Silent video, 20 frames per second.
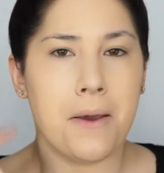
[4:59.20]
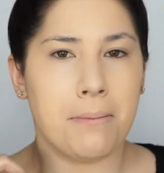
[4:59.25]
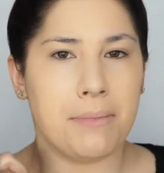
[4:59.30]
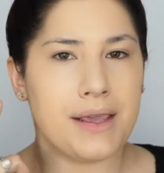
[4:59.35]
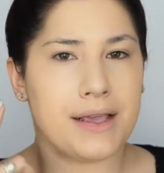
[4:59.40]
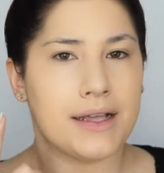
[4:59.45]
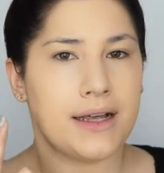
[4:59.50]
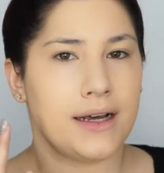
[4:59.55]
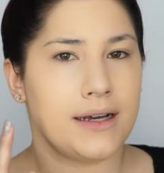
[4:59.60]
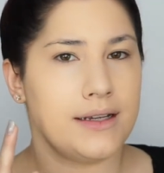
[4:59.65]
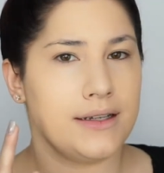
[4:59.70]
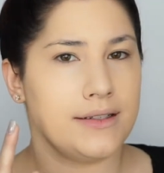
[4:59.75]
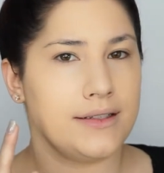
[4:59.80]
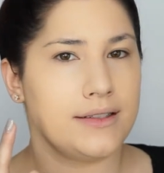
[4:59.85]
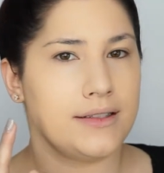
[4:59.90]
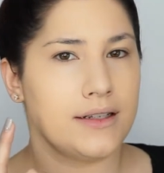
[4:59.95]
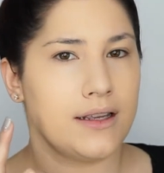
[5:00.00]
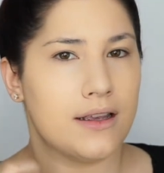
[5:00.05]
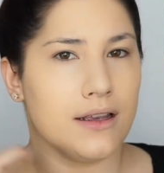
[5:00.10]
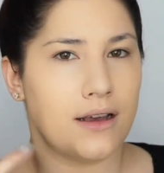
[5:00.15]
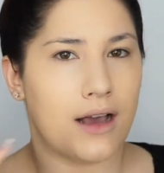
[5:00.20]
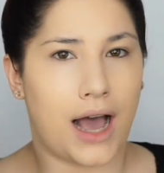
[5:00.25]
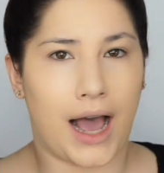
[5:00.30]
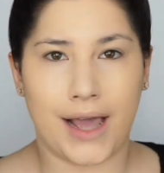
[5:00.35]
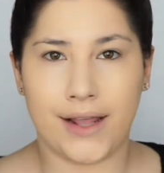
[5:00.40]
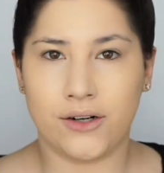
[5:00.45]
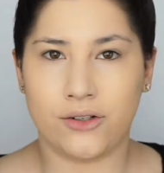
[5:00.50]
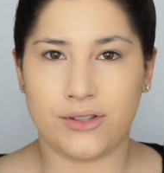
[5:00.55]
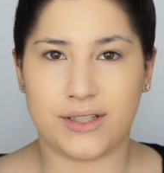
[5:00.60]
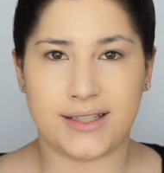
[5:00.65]
because
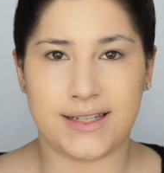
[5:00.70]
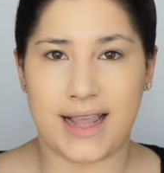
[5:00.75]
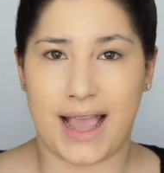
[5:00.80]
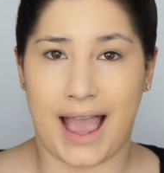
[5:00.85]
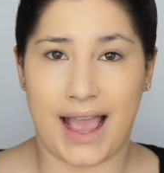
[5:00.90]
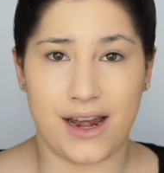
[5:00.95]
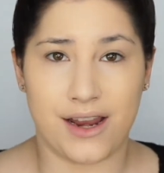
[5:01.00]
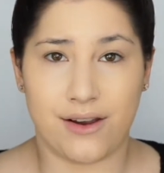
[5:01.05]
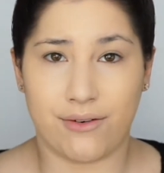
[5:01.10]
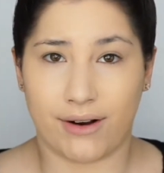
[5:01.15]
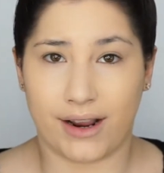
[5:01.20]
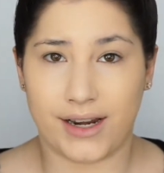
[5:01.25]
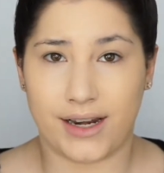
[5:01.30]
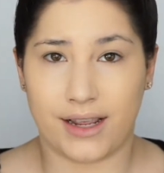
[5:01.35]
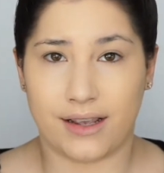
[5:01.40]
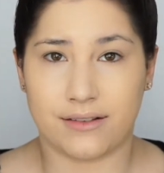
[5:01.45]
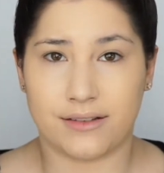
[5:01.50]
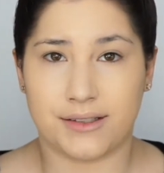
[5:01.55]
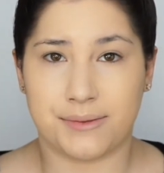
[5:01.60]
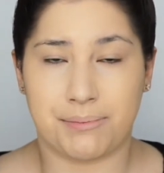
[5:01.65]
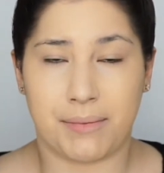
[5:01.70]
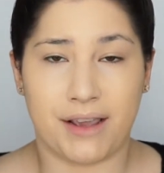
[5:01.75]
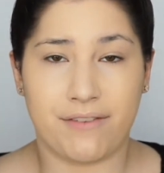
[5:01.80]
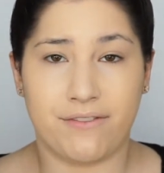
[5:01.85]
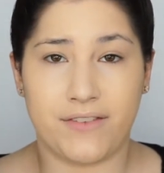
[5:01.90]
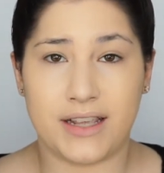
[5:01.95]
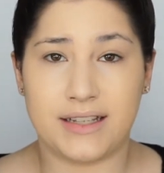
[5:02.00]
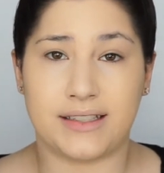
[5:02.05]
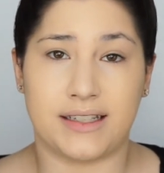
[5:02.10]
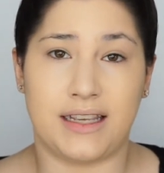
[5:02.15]
I don't see any radiance. My
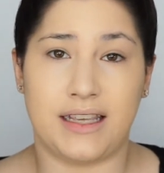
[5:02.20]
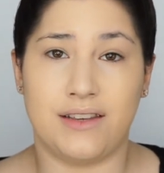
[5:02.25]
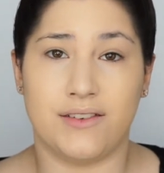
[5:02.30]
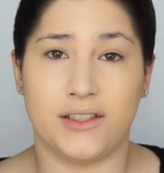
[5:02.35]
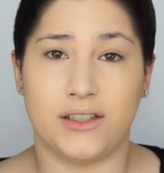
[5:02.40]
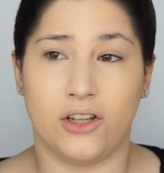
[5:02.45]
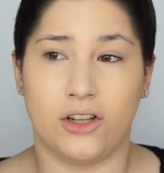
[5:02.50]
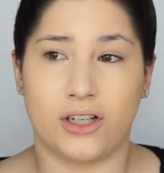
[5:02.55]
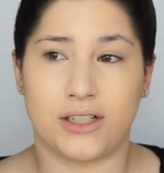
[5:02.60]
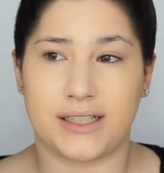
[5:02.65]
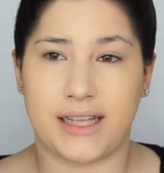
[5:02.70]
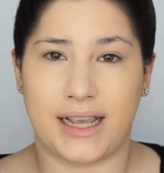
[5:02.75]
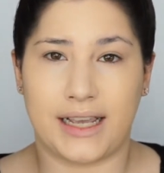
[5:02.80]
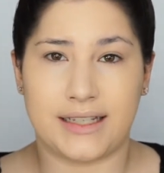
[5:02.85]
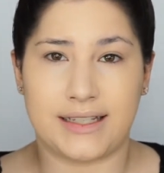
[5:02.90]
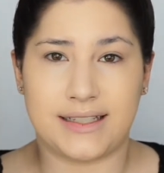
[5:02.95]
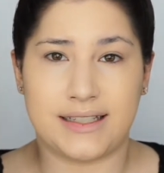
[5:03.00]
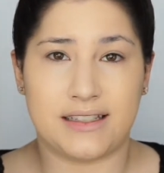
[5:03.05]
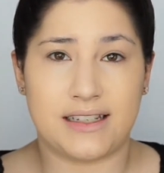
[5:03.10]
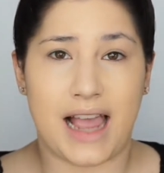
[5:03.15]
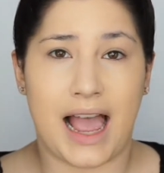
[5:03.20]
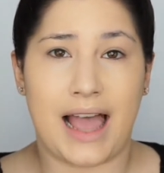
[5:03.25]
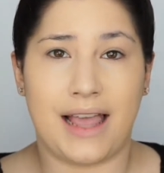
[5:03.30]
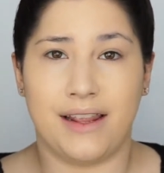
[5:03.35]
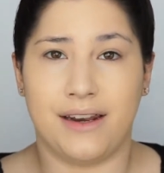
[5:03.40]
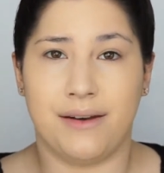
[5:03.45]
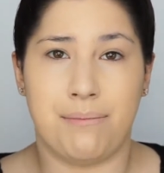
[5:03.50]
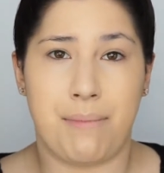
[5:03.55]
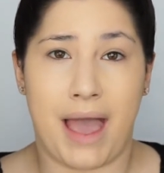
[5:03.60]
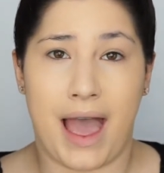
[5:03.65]
face even looks like a
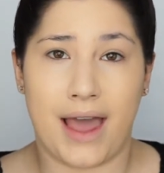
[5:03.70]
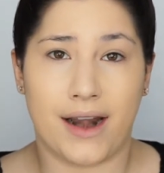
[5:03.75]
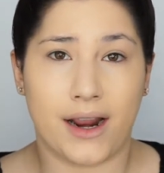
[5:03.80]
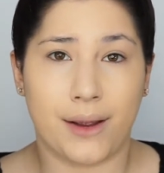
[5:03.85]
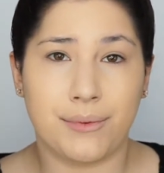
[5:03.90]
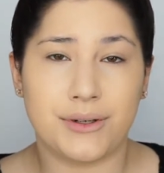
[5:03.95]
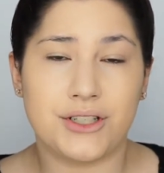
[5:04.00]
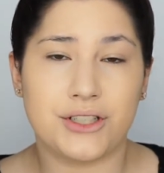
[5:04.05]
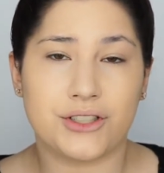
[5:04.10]
satin matte, I would